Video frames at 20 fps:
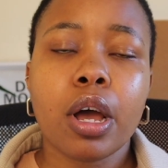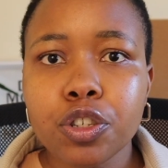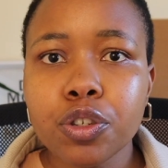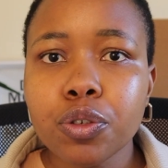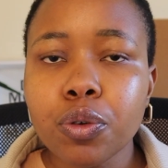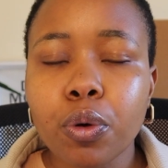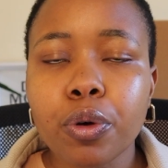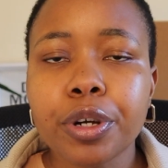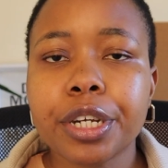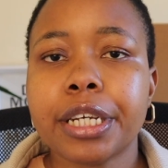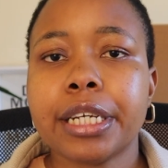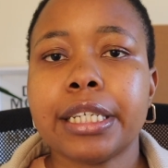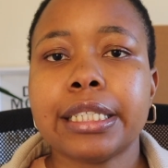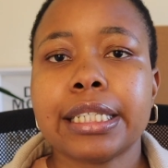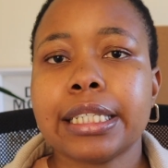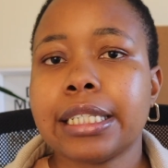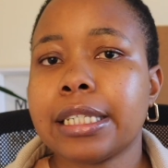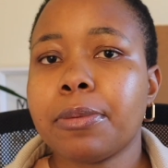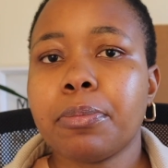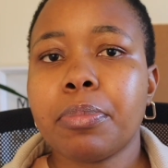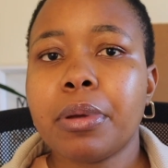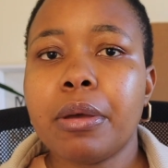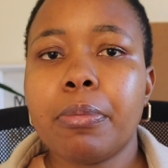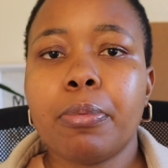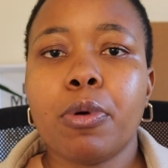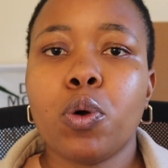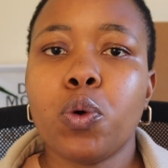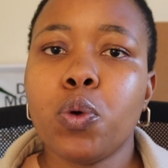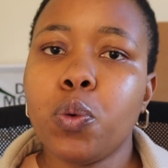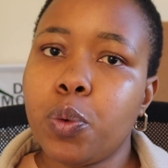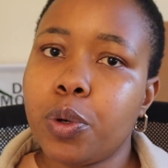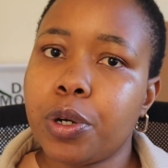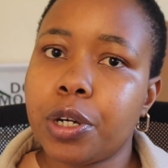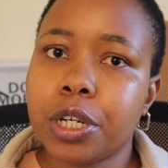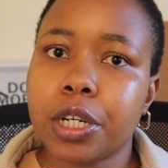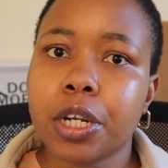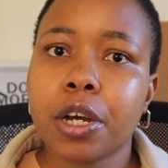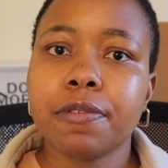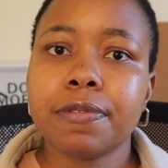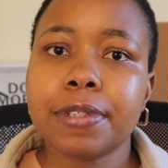new audiences and people who
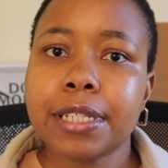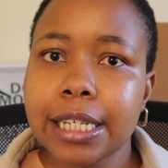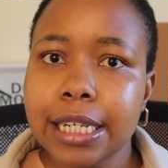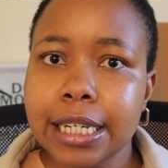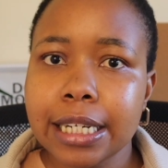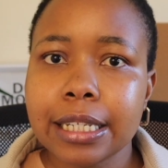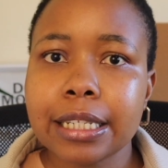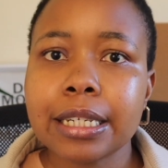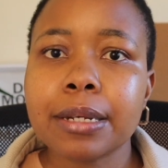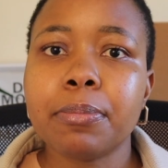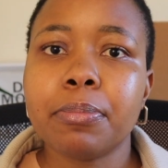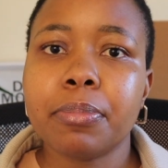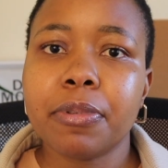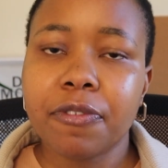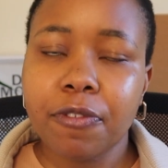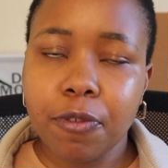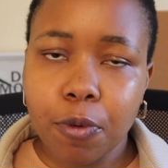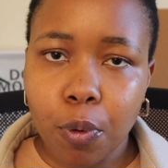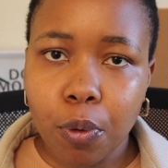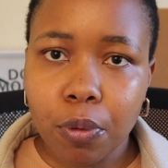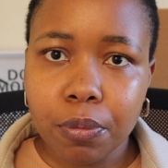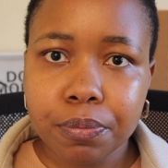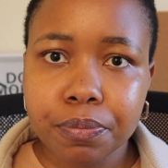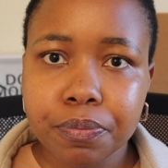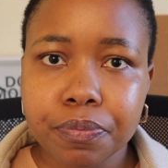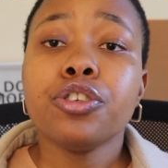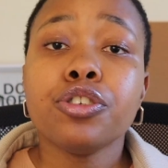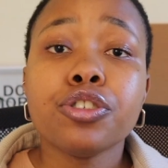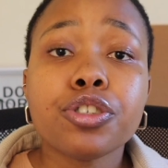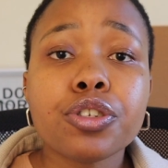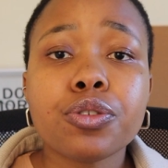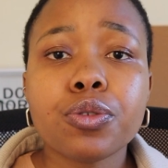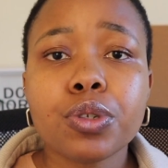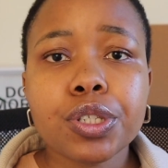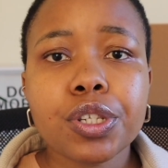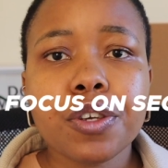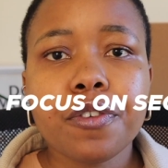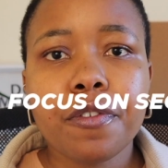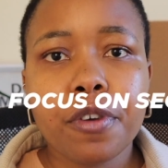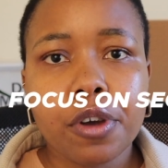wouldn't have seen it before. You should
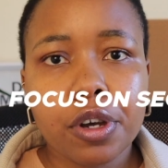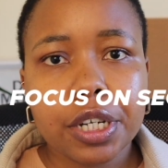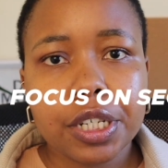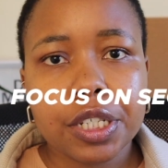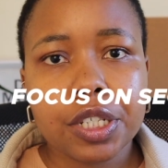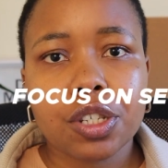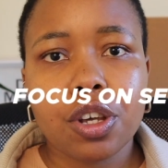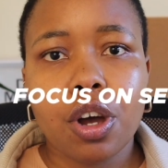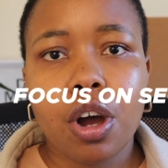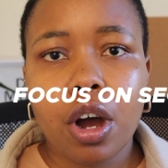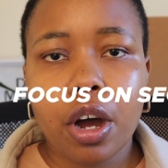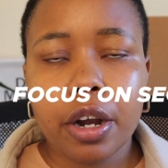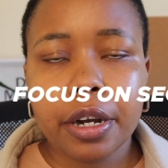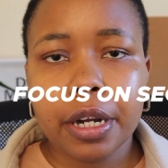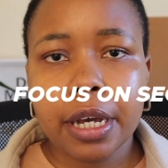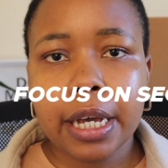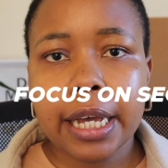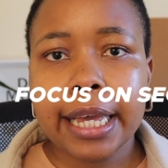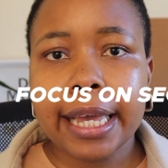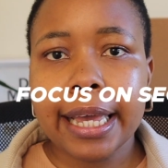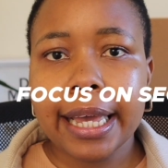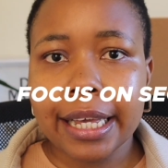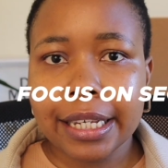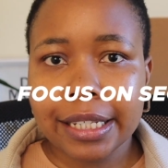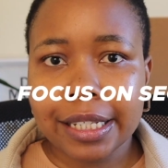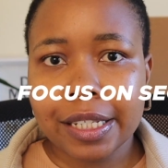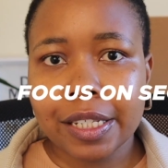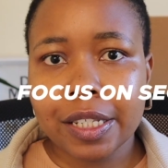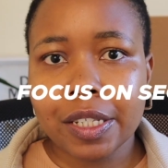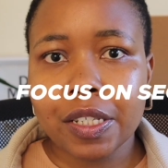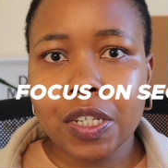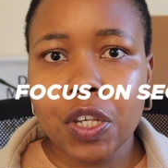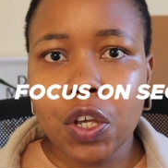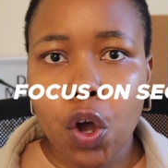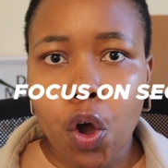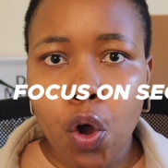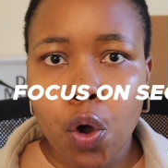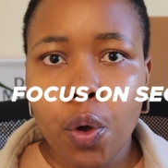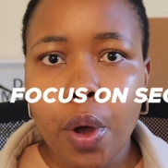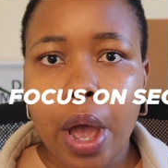also focus on
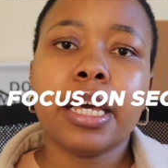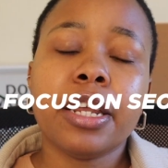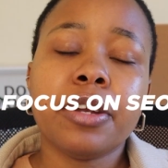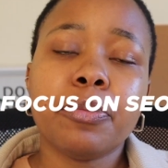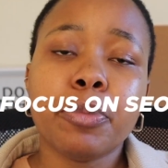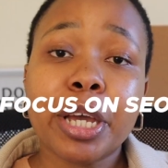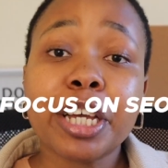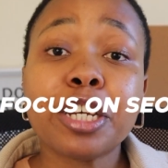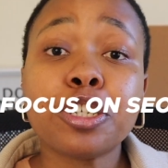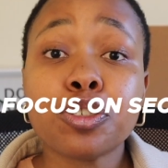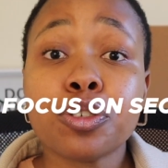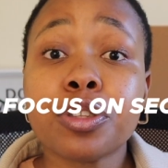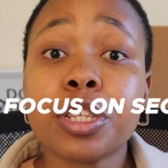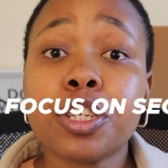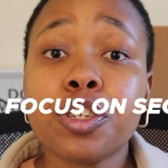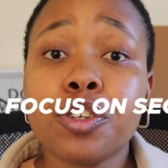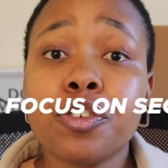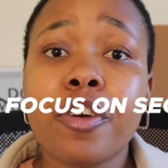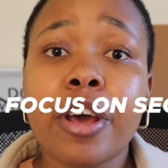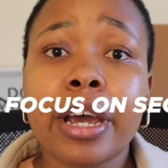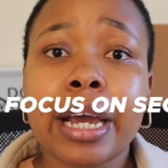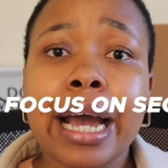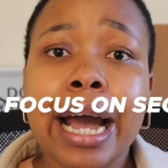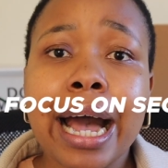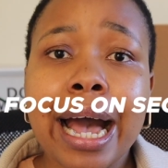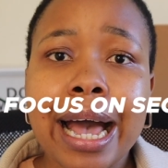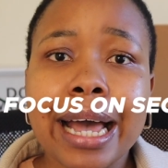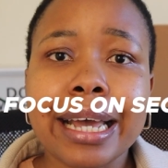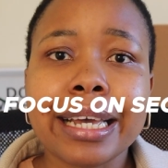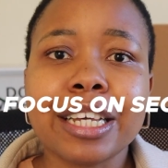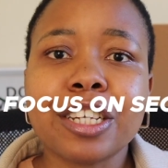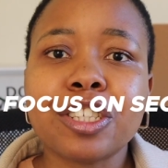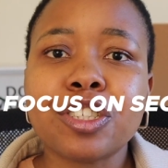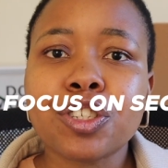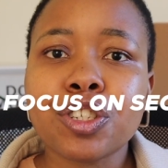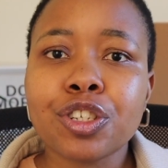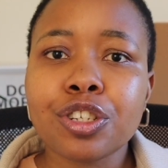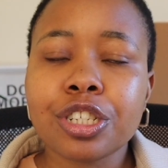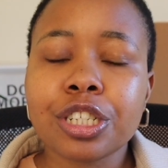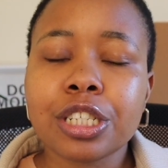SEO and making sure that you rank high in
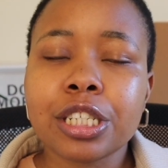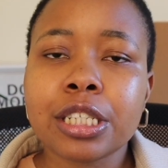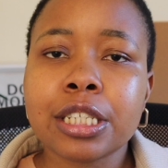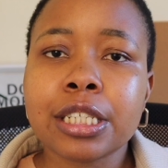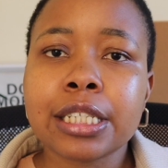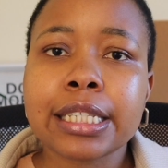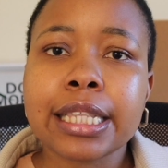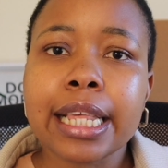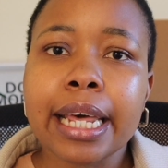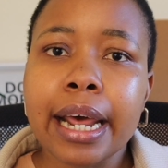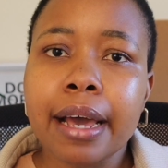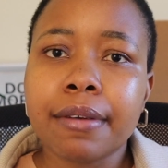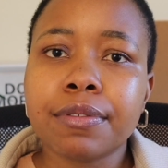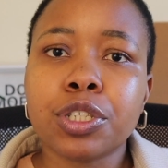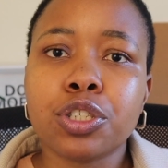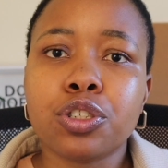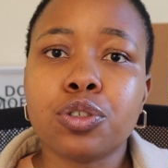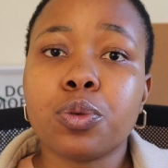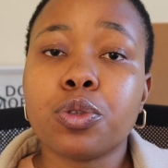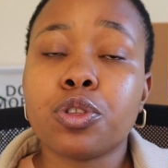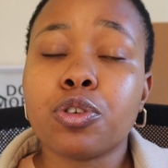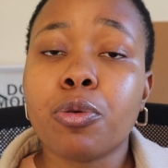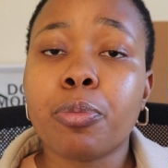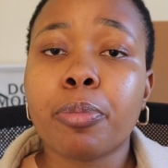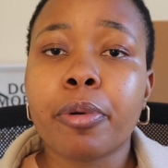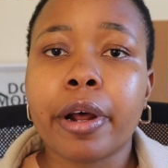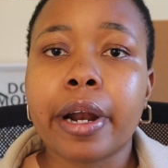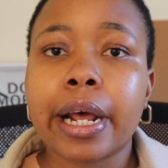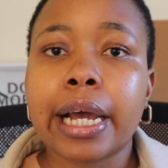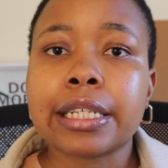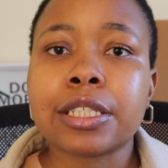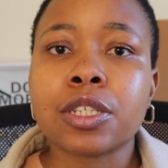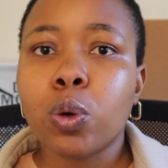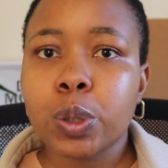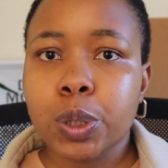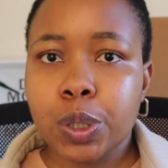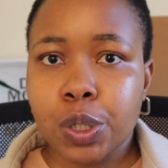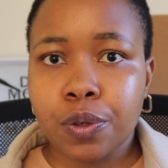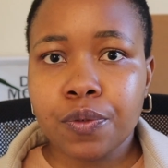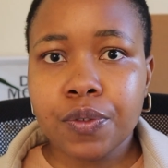searches that have to do with your product
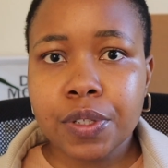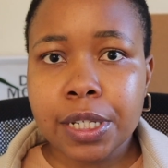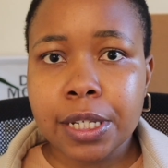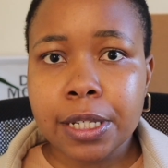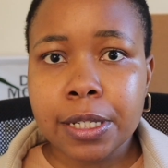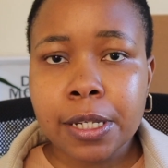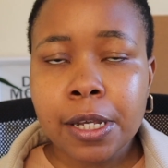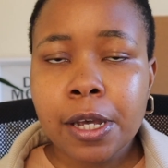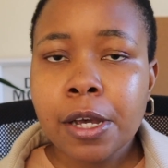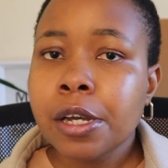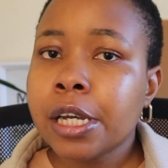or services.